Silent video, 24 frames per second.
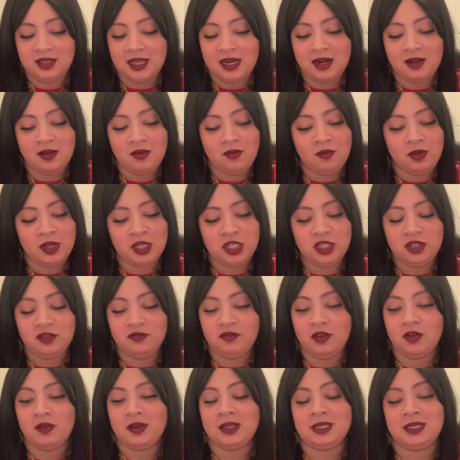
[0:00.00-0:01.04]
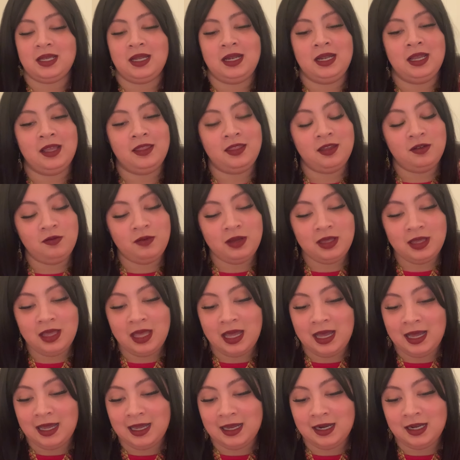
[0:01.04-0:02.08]
They don't want you focused on nothing with
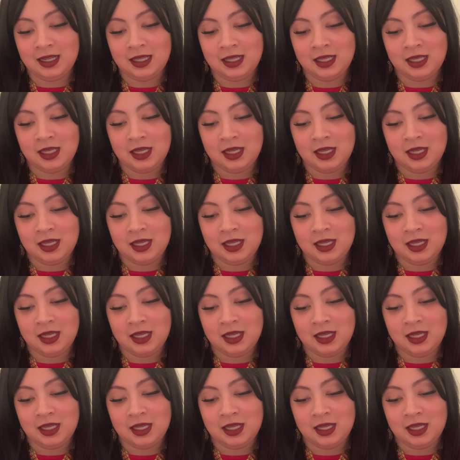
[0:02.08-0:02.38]
God.